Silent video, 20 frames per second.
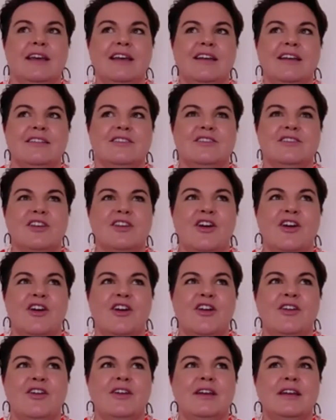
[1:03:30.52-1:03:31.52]

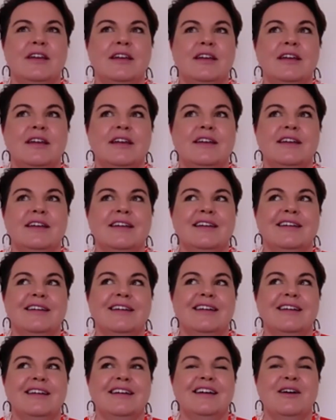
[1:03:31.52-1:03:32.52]
so
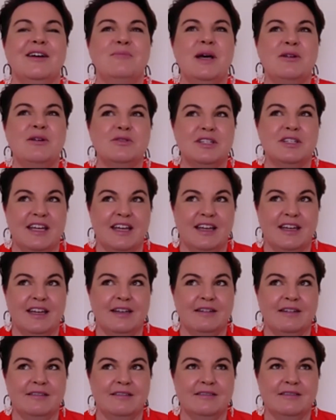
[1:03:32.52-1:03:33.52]
a
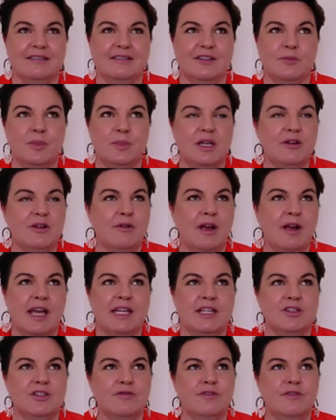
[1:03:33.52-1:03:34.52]
meltdown could be a
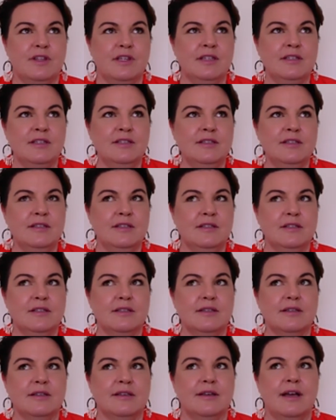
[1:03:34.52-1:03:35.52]
range of
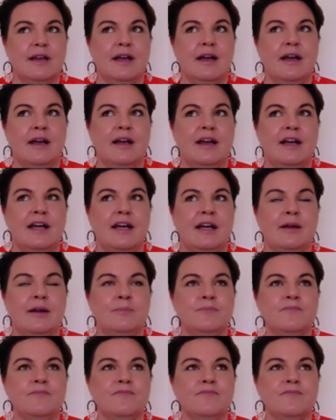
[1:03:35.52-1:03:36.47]
things. When